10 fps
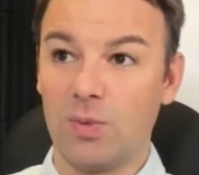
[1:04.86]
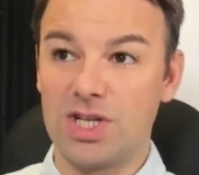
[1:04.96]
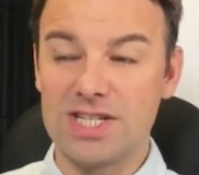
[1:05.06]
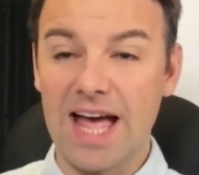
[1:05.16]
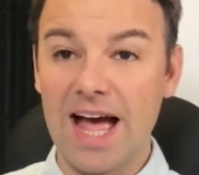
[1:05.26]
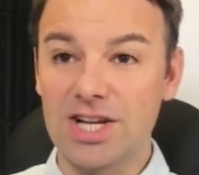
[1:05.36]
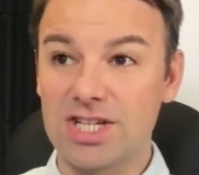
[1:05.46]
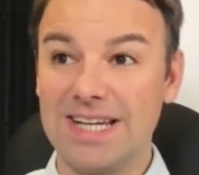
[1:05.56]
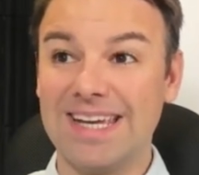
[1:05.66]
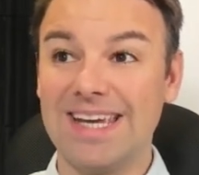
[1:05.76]
which is
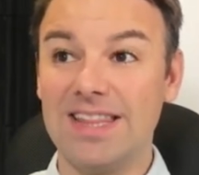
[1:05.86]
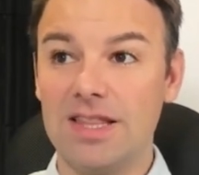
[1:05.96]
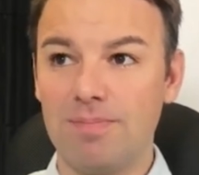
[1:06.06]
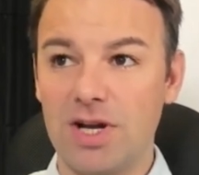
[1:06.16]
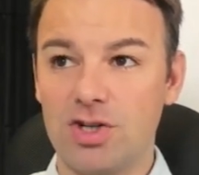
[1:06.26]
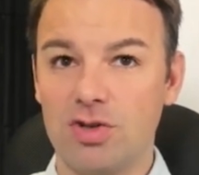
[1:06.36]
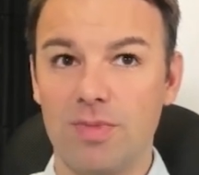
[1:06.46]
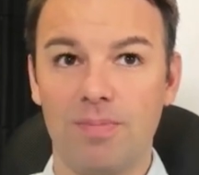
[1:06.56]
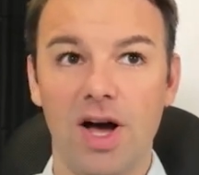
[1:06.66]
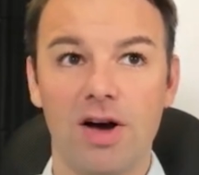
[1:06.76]
actually in the bedroom
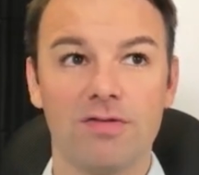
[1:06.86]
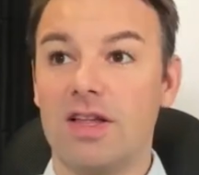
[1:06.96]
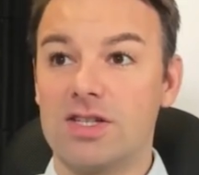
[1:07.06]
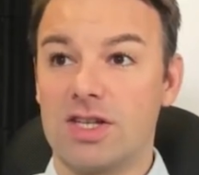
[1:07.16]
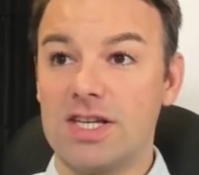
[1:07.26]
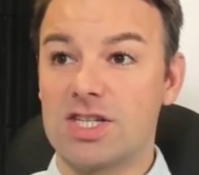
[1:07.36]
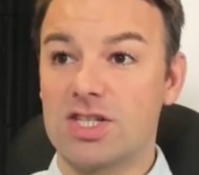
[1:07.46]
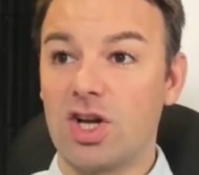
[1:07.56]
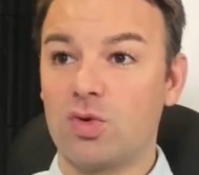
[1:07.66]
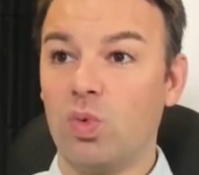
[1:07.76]
above. So this
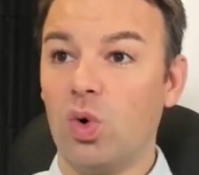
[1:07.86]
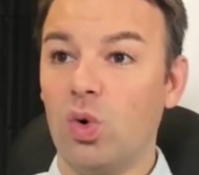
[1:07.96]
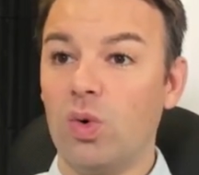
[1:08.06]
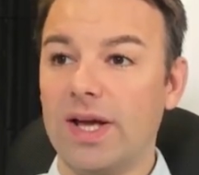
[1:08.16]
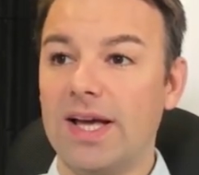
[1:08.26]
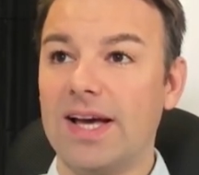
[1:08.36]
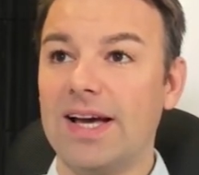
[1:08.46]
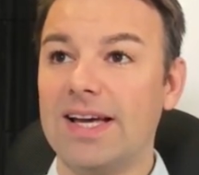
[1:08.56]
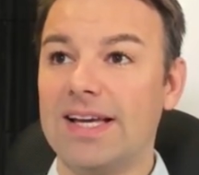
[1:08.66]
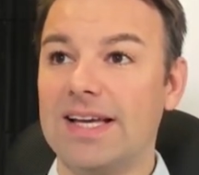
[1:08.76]
stud wall here